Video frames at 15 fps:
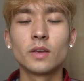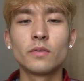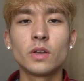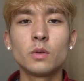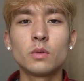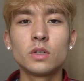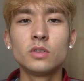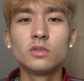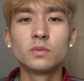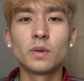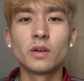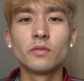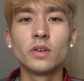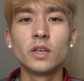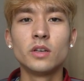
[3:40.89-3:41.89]
If anyone used
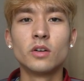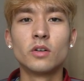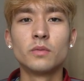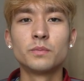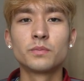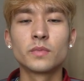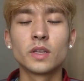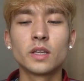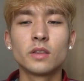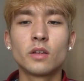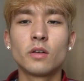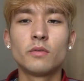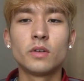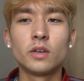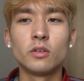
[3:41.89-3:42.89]
my video in
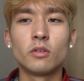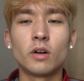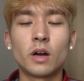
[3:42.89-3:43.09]
their video,